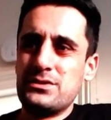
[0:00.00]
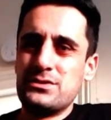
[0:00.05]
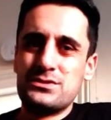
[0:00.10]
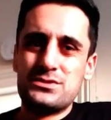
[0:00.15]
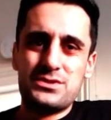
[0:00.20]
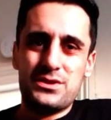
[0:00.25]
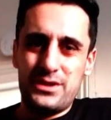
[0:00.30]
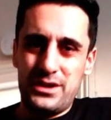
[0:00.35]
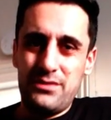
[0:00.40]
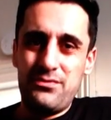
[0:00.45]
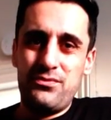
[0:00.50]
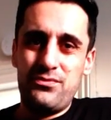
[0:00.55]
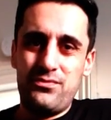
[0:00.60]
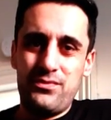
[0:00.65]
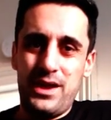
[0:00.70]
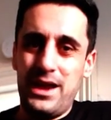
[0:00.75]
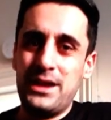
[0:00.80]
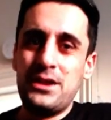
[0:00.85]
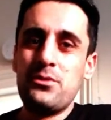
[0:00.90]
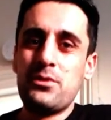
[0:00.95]
So
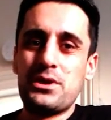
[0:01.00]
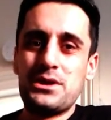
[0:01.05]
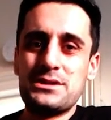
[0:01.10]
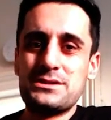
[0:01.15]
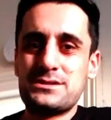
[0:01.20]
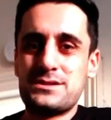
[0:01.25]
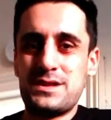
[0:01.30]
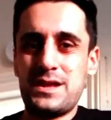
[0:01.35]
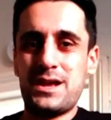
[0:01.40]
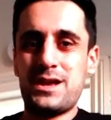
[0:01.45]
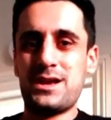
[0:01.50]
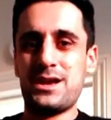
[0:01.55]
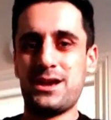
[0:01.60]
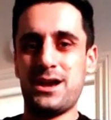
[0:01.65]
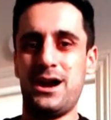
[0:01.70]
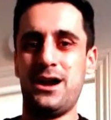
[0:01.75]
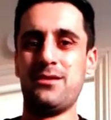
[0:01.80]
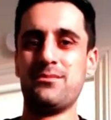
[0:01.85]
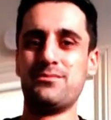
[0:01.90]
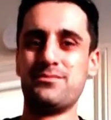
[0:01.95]
if anyone is thinking
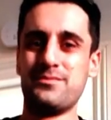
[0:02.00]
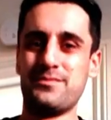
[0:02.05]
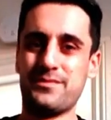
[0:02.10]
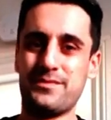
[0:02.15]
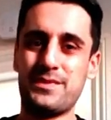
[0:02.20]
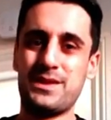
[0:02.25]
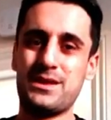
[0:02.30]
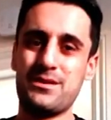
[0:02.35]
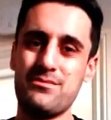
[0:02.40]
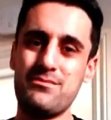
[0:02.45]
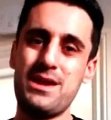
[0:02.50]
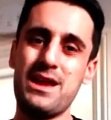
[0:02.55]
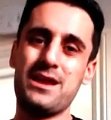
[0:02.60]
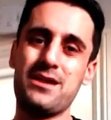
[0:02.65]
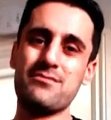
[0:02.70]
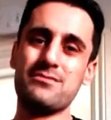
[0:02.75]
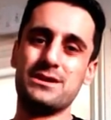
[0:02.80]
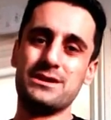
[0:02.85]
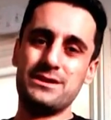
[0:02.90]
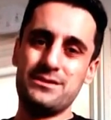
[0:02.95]
I'm
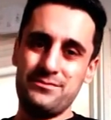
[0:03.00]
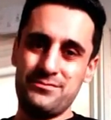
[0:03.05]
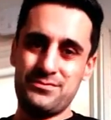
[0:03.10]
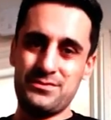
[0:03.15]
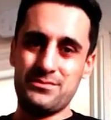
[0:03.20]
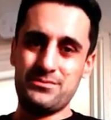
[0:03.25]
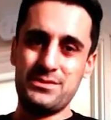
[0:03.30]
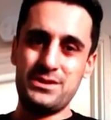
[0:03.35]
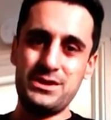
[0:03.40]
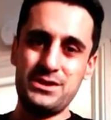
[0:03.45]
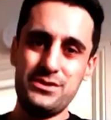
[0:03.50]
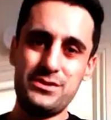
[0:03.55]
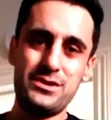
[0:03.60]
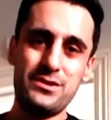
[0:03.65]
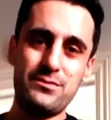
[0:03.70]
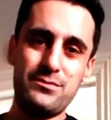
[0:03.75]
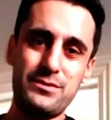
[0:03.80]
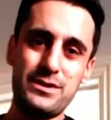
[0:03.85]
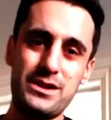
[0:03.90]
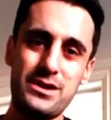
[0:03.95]
making money from
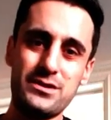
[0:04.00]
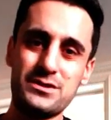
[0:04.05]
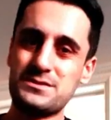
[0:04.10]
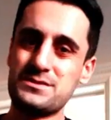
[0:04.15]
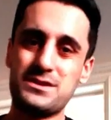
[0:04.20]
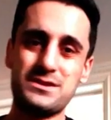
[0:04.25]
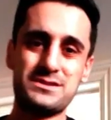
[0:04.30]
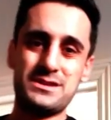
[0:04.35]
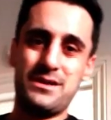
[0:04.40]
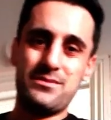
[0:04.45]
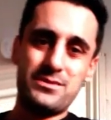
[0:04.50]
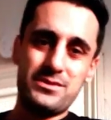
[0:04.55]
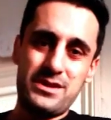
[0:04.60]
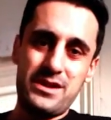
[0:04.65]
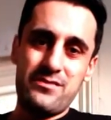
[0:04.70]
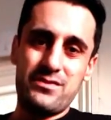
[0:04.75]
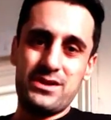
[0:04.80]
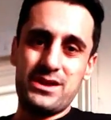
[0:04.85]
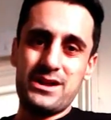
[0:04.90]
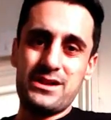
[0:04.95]
YouTube videos because I'm not
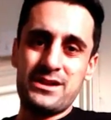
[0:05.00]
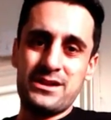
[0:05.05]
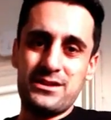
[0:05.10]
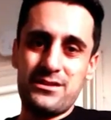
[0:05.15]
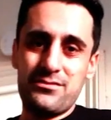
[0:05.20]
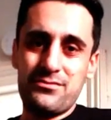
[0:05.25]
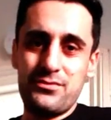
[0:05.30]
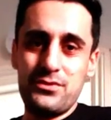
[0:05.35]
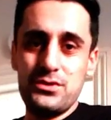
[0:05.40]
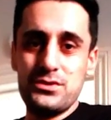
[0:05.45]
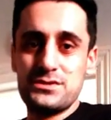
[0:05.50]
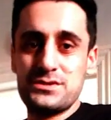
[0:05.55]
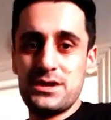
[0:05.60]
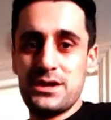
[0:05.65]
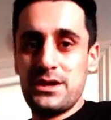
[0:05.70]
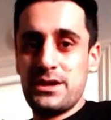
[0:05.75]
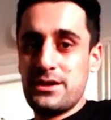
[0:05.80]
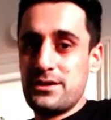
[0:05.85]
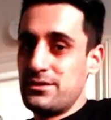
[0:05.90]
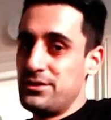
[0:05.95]
even getting enough views,
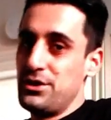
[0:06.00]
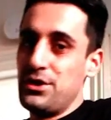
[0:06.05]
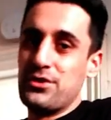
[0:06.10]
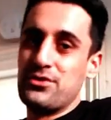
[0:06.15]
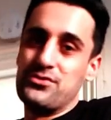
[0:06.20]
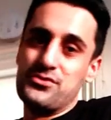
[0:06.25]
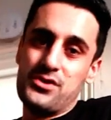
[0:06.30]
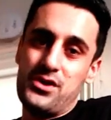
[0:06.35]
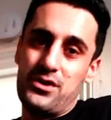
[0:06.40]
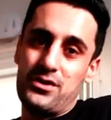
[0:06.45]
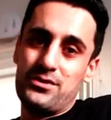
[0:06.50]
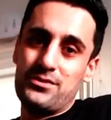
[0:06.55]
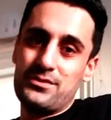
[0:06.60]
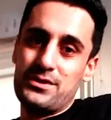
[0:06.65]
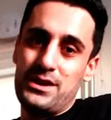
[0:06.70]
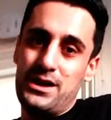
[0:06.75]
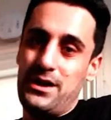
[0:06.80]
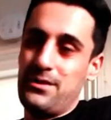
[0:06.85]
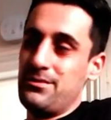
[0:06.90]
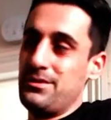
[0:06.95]
you're wrong.
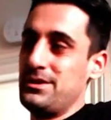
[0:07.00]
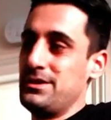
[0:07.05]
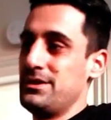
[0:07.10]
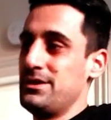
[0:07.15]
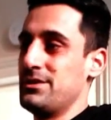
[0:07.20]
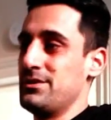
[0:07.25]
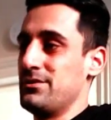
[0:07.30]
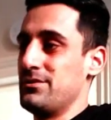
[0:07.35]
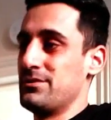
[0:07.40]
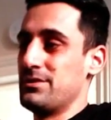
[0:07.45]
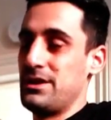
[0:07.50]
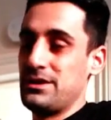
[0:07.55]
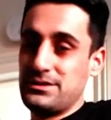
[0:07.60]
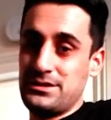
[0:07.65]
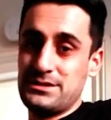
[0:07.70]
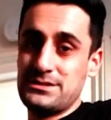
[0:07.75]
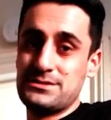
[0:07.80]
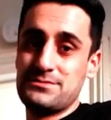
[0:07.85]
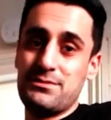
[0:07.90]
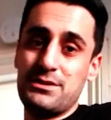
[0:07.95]
I mean, you know,
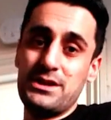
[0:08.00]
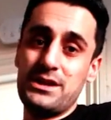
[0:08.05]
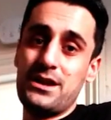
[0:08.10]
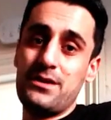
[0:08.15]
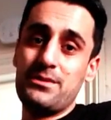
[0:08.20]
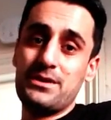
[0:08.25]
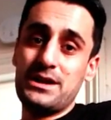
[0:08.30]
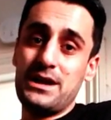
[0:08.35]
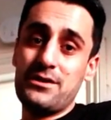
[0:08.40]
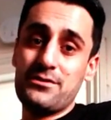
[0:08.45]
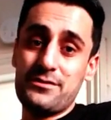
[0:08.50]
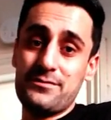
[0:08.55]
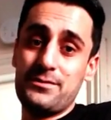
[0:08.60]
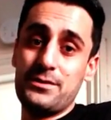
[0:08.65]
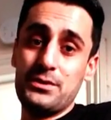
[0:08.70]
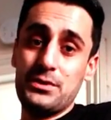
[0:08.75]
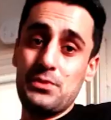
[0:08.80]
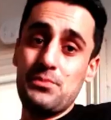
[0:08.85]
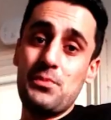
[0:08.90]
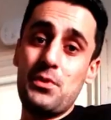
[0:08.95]
this is money coming out of
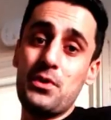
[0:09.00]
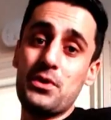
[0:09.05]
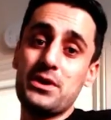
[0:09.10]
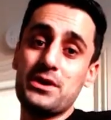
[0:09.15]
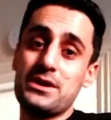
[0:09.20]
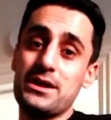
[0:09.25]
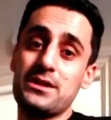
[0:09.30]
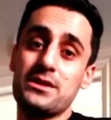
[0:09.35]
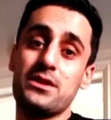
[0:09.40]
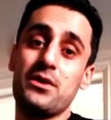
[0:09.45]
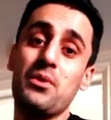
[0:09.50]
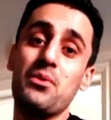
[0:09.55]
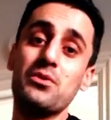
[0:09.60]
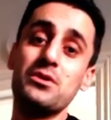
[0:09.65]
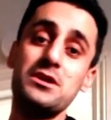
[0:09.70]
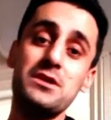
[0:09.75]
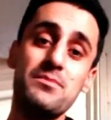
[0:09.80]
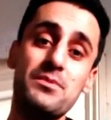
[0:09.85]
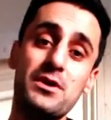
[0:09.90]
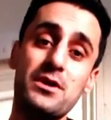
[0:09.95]
my own pocket, and the
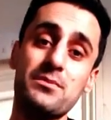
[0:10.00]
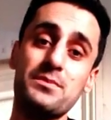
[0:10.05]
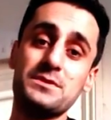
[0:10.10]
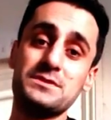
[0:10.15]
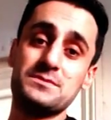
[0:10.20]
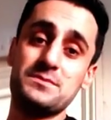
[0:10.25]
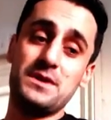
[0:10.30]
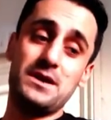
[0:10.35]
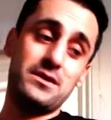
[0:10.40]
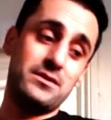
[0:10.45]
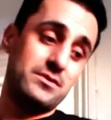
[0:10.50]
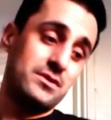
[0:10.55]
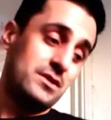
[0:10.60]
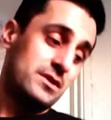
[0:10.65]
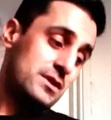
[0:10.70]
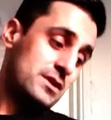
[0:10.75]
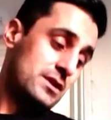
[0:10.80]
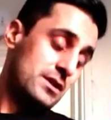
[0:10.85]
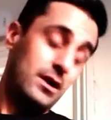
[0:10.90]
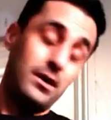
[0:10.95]
only purpose about
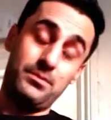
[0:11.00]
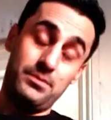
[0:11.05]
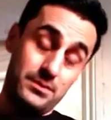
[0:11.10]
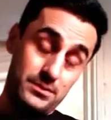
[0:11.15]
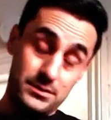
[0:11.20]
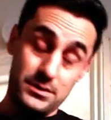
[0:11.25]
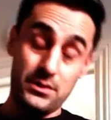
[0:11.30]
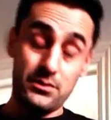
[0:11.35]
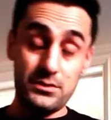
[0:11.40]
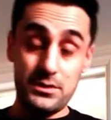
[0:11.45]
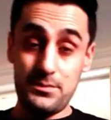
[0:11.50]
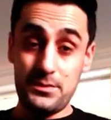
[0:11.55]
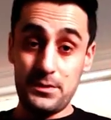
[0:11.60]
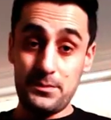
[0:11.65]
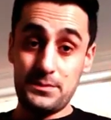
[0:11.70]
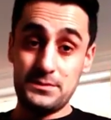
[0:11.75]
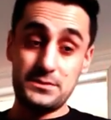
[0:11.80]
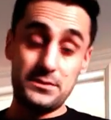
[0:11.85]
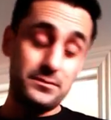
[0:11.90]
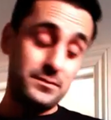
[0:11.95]
uh, the only
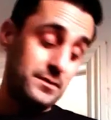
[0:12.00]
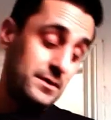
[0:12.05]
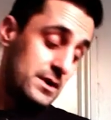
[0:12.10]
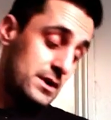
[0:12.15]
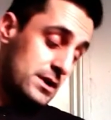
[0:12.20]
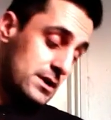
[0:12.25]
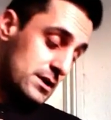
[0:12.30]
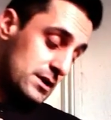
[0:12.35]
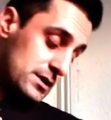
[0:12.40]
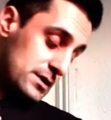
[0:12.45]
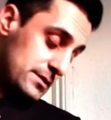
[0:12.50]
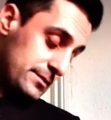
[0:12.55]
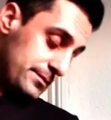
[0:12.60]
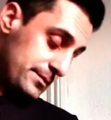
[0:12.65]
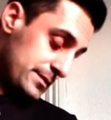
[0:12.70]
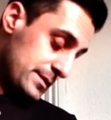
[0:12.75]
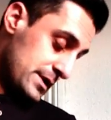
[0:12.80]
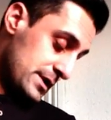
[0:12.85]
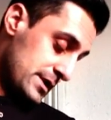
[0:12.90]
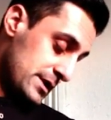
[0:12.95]
purpose of
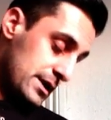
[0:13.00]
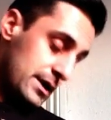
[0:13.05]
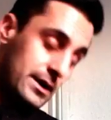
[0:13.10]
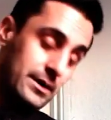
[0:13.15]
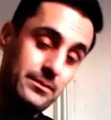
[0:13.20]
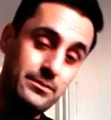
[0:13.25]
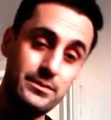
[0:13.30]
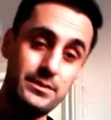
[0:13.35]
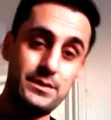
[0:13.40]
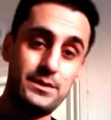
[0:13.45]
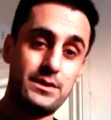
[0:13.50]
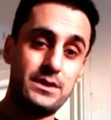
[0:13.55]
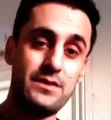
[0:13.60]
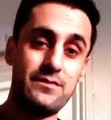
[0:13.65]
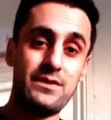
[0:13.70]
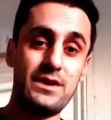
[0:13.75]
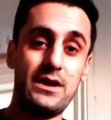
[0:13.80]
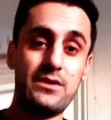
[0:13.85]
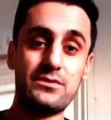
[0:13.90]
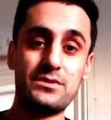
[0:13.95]
um, uh, you know
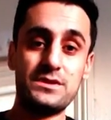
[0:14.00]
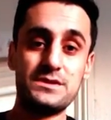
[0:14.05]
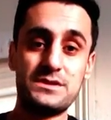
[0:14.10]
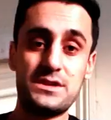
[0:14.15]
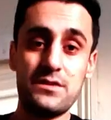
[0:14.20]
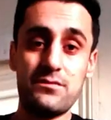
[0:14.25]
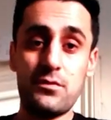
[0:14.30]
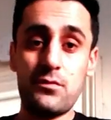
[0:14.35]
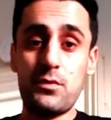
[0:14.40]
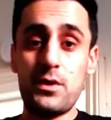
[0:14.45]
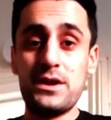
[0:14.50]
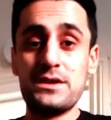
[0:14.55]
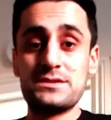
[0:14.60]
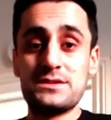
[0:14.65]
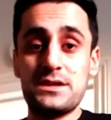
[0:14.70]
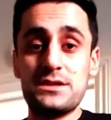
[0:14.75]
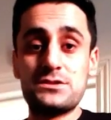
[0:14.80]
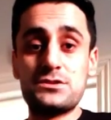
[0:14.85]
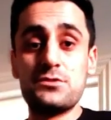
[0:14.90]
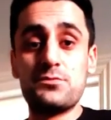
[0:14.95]
giving out these
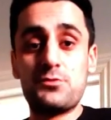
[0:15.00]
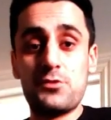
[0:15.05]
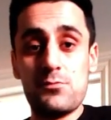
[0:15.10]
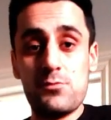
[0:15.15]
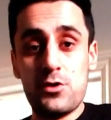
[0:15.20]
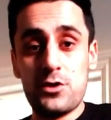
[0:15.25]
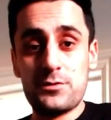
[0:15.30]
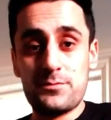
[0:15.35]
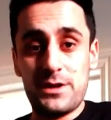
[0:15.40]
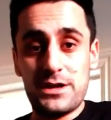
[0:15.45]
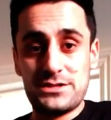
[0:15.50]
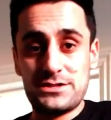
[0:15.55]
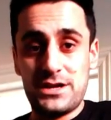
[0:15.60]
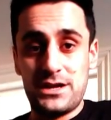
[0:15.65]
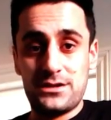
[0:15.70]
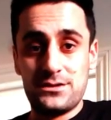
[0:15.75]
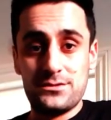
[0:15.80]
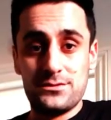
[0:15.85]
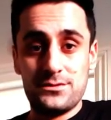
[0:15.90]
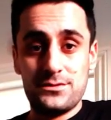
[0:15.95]
giveaways is to promote my
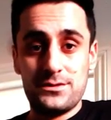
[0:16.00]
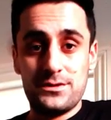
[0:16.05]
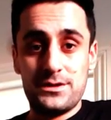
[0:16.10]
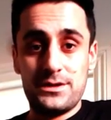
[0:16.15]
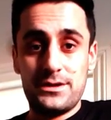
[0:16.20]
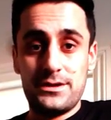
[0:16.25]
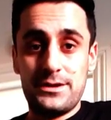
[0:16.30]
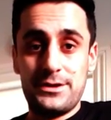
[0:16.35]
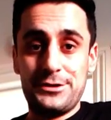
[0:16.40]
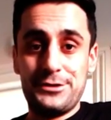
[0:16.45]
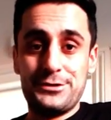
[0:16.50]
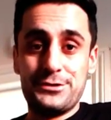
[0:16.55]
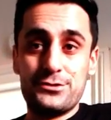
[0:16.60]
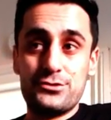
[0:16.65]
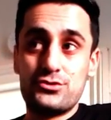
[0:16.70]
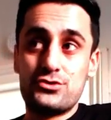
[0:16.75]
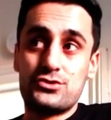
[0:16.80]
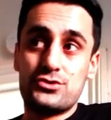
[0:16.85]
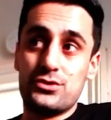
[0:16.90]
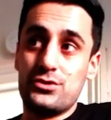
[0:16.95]
channel.
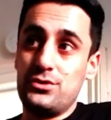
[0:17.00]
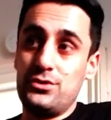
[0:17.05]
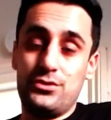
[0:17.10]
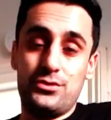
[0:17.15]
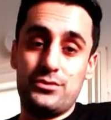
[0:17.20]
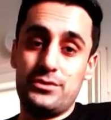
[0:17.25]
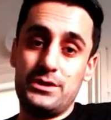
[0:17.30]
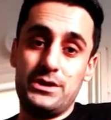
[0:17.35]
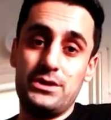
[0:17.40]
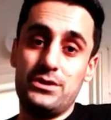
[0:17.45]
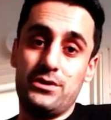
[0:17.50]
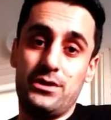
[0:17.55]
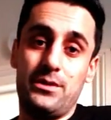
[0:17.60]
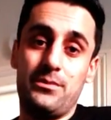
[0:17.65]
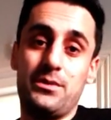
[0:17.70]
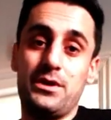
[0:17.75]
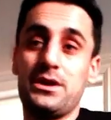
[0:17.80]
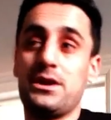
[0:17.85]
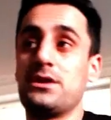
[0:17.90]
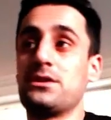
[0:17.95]
So you know,
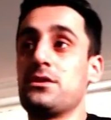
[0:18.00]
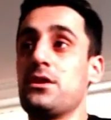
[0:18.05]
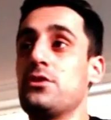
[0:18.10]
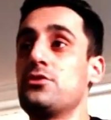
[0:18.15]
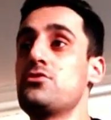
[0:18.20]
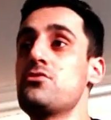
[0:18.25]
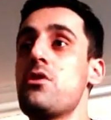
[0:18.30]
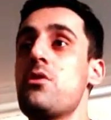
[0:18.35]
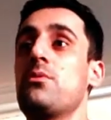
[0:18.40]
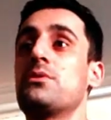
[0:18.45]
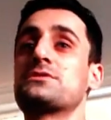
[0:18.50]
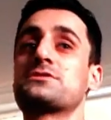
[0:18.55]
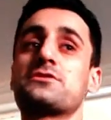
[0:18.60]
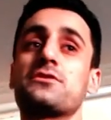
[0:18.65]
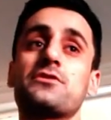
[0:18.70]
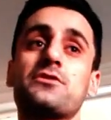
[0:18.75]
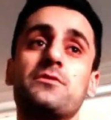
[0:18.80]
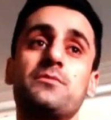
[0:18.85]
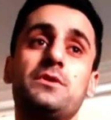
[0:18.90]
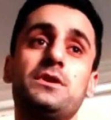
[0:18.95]
I'm, no one's
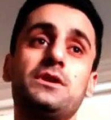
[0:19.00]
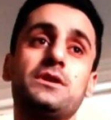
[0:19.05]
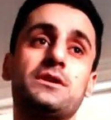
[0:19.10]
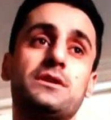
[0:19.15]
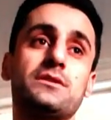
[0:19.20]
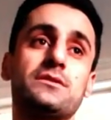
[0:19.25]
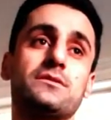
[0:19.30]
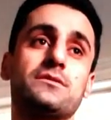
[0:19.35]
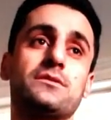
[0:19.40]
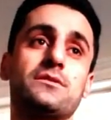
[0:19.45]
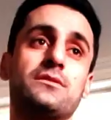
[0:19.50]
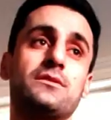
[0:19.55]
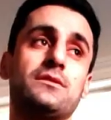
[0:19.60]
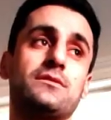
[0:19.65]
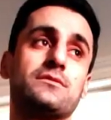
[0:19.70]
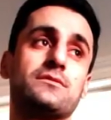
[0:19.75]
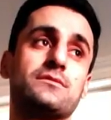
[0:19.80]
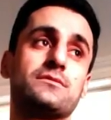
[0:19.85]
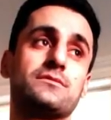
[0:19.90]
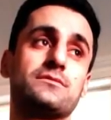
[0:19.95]
going to be
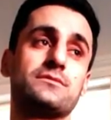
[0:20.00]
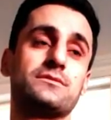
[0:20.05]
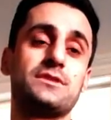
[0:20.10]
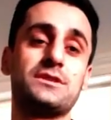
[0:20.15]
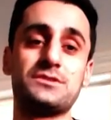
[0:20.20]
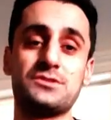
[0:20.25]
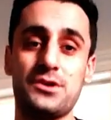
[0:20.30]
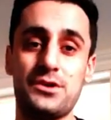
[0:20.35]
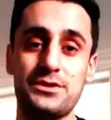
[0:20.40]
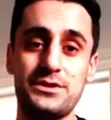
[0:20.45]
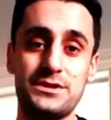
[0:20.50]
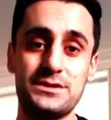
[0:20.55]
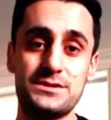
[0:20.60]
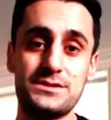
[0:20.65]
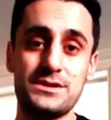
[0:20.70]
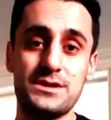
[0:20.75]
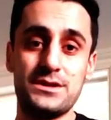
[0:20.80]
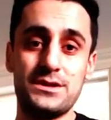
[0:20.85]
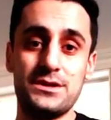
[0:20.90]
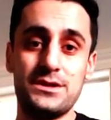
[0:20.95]

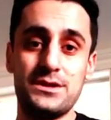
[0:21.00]
dishonest.